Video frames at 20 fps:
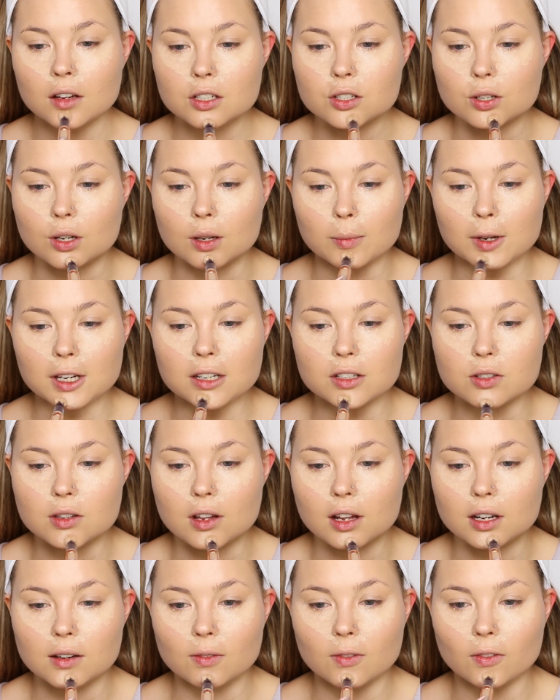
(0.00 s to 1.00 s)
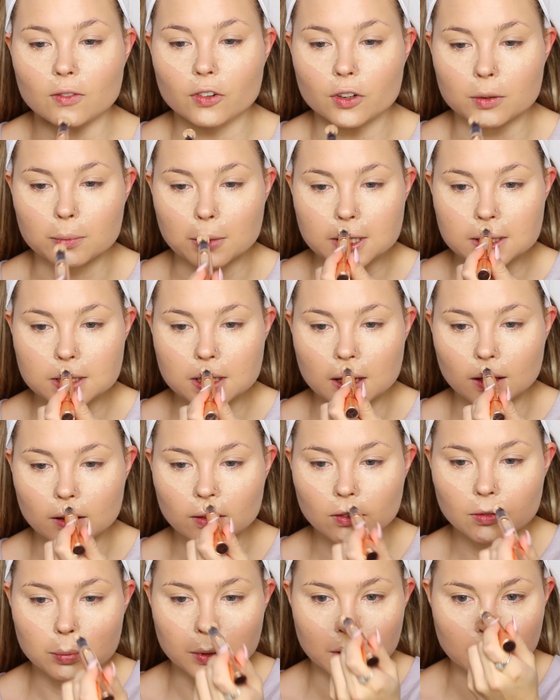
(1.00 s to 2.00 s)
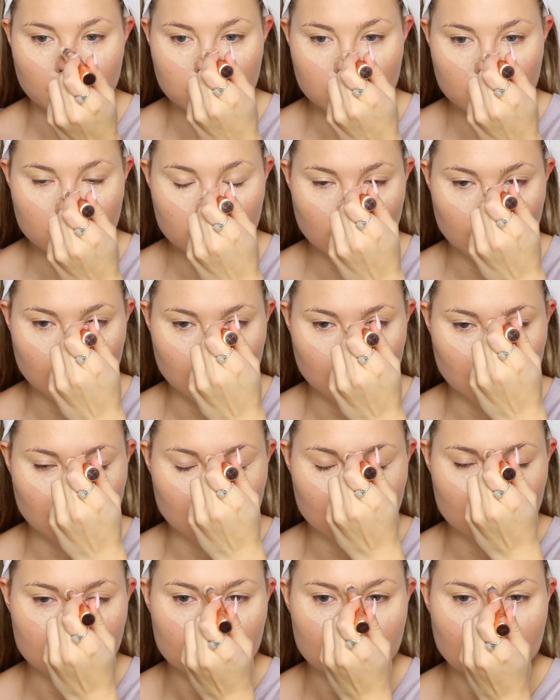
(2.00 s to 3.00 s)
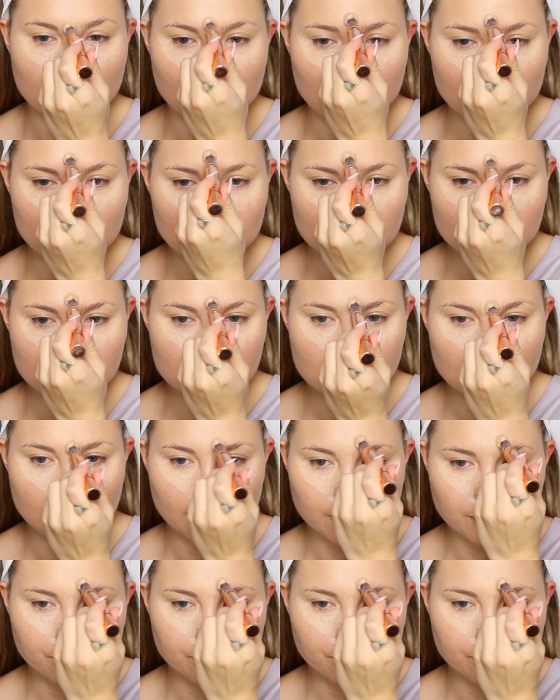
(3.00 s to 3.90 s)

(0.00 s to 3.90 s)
So I may do that even for myself, but I'm just gonna use this.